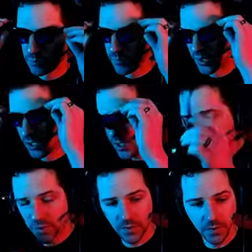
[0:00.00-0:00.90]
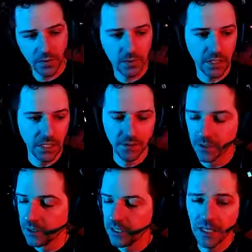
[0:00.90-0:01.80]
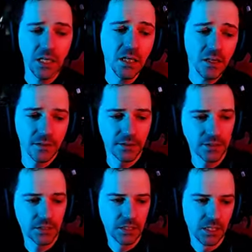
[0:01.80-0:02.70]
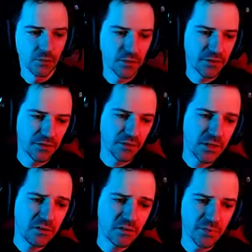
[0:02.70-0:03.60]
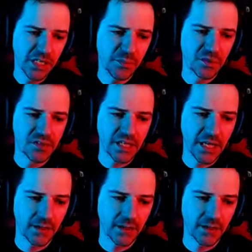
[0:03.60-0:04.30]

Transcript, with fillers: Perp in the lead with 33%.